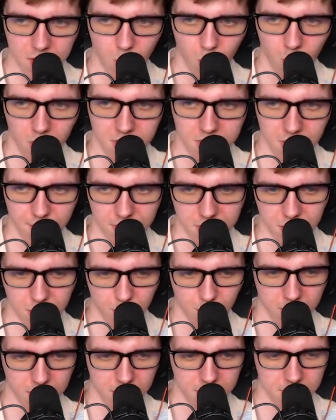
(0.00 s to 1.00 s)
once every 2
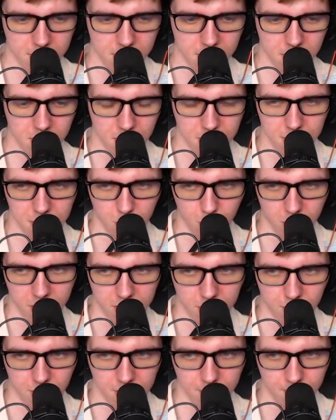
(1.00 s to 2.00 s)
weeks, Chill Quick
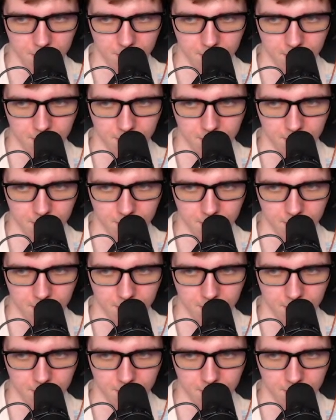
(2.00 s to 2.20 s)
Stream.